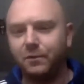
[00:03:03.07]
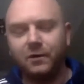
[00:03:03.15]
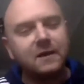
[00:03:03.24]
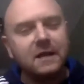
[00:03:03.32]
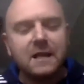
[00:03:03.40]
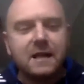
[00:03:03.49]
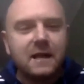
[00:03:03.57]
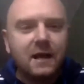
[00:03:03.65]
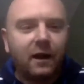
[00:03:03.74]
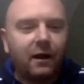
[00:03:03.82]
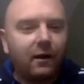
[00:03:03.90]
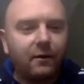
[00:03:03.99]
But
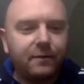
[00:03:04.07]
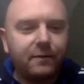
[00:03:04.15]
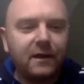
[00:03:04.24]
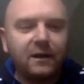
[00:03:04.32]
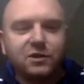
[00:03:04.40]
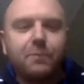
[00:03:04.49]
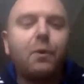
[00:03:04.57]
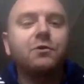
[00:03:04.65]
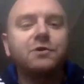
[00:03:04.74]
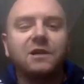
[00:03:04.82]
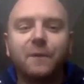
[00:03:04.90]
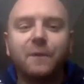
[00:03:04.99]
that, I
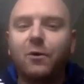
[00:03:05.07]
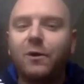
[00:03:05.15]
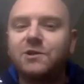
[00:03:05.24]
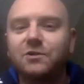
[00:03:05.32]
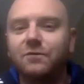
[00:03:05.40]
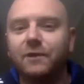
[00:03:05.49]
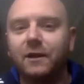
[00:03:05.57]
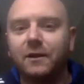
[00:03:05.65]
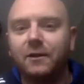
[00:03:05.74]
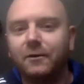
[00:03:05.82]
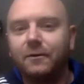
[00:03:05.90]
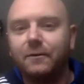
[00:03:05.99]
suppose that's my question
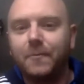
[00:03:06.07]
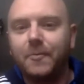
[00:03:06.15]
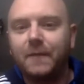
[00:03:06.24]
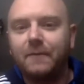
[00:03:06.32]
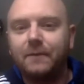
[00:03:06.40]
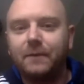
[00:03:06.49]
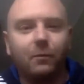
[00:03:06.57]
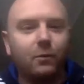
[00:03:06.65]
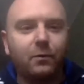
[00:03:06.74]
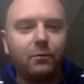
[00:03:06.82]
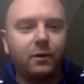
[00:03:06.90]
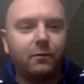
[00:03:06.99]
really, or, you know,
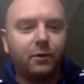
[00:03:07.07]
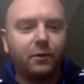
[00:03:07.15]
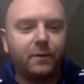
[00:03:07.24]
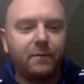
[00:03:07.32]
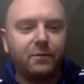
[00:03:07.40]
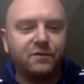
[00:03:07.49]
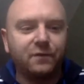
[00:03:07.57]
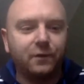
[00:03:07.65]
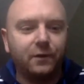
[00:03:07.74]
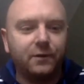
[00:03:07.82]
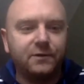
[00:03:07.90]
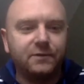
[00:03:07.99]
what are people's
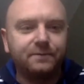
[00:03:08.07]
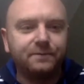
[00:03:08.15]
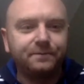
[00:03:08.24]
thoughts?